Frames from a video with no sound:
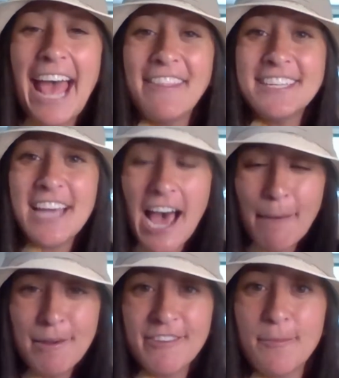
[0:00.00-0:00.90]
At the
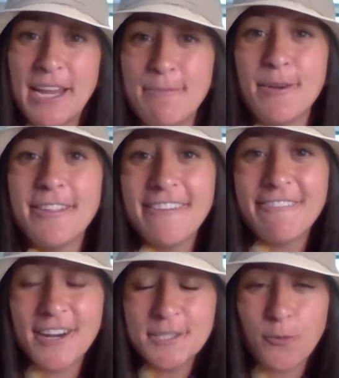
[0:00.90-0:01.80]
top of your paper, the
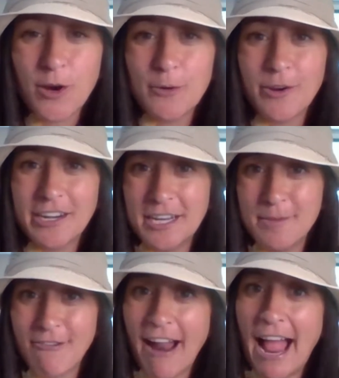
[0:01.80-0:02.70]
first word we're going to
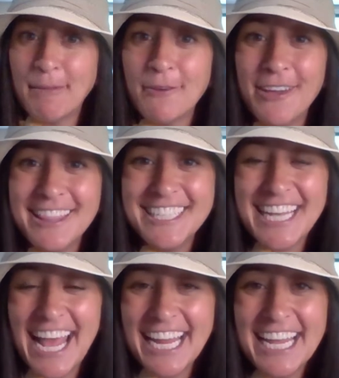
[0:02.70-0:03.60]
be rhyming with
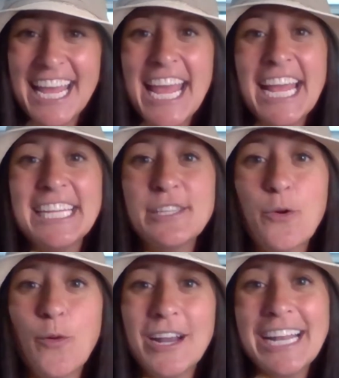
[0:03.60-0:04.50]
today is
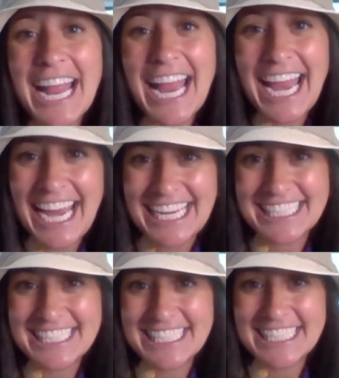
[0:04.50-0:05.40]
the word
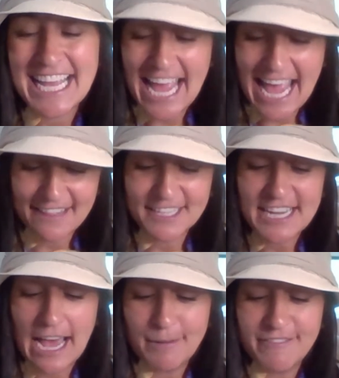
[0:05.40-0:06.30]
ace. At the
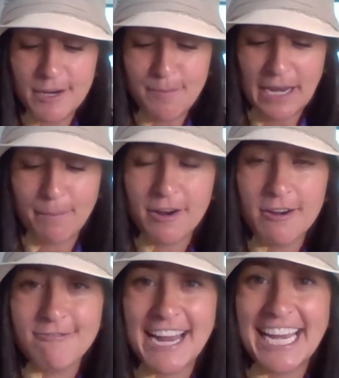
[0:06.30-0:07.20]
top of your paper,
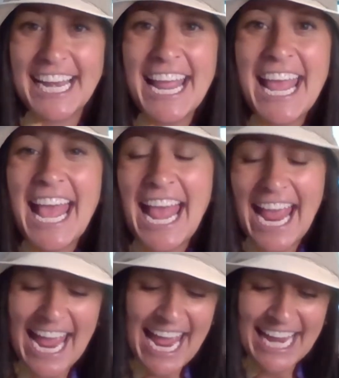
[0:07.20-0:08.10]
write
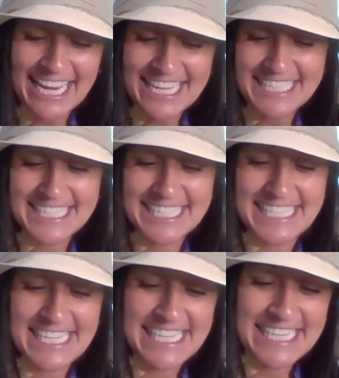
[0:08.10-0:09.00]

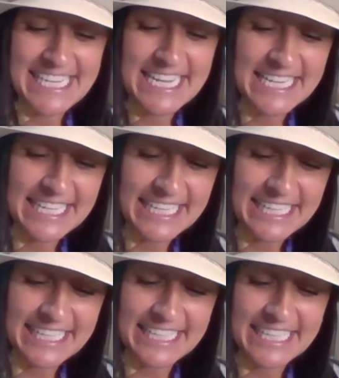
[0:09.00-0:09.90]
A-C-E.
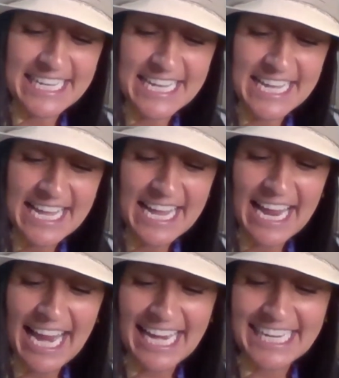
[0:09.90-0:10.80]

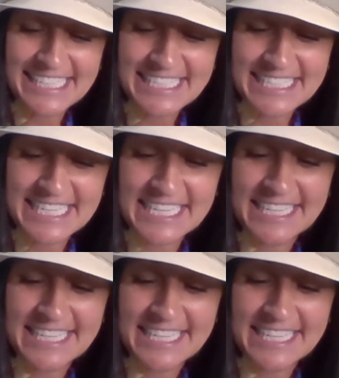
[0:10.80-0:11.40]
Ace.